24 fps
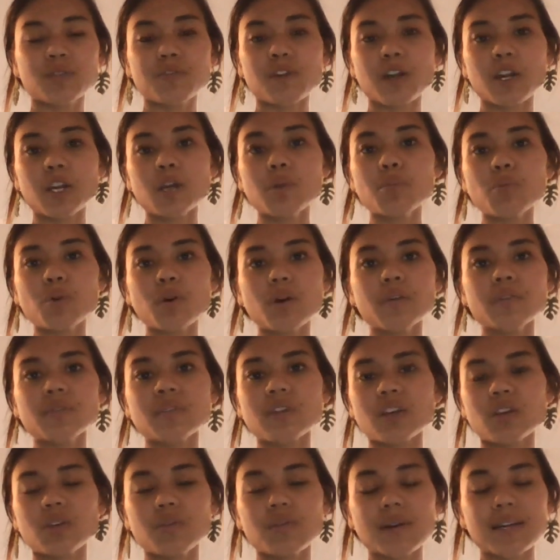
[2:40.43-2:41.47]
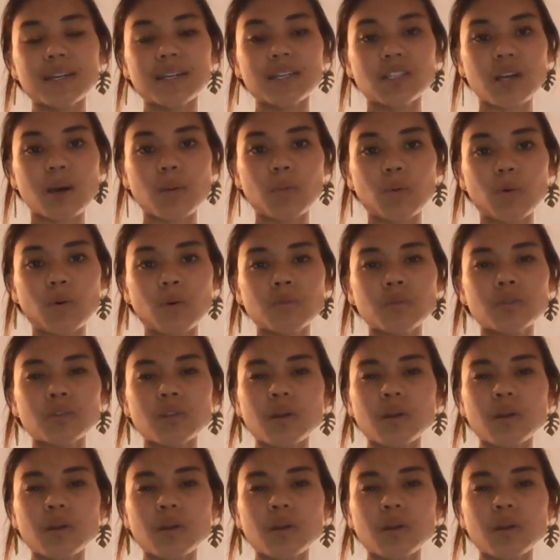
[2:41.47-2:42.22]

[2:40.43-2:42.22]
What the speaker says: It's very important that you let it double.